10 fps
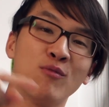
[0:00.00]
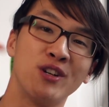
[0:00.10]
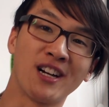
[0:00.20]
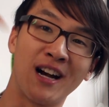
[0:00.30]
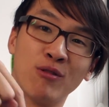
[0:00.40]

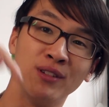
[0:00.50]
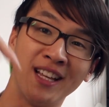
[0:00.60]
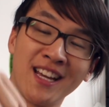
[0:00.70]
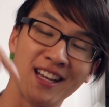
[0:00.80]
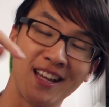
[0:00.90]
which I will
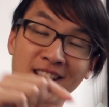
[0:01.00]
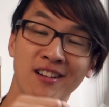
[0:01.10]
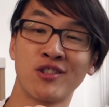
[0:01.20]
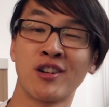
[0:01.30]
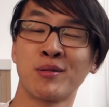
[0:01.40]
link in the
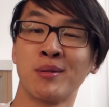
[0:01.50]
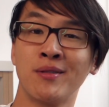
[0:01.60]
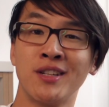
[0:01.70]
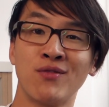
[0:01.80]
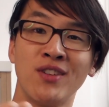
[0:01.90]
description
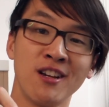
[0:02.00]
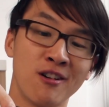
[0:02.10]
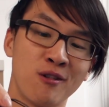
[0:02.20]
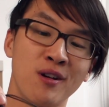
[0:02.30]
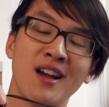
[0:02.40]
of this
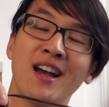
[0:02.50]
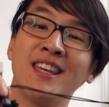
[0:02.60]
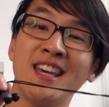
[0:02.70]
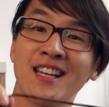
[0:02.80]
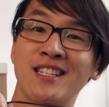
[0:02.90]
video.
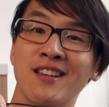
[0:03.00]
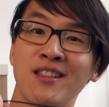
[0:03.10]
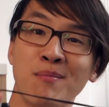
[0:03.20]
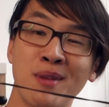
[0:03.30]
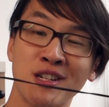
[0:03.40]
Yes,
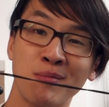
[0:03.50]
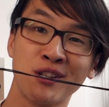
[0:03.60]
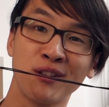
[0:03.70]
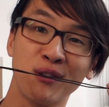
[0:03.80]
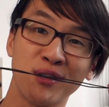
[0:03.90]
the
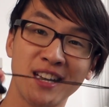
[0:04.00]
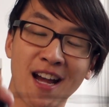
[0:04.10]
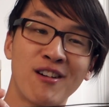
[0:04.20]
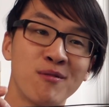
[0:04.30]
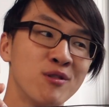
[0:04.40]
measurements look
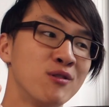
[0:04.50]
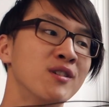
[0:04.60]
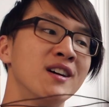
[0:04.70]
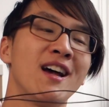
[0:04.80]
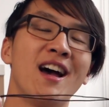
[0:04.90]

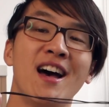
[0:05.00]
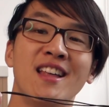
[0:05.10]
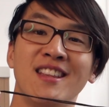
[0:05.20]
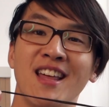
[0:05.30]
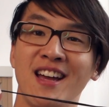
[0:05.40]
terrible,
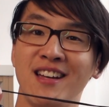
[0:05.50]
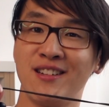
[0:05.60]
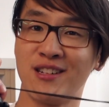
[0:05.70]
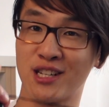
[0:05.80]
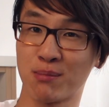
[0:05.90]
and they
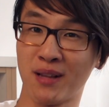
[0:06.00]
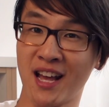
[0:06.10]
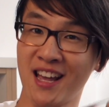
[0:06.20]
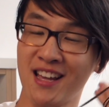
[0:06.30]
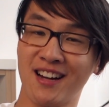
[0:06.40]

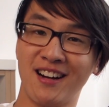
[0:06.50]
display,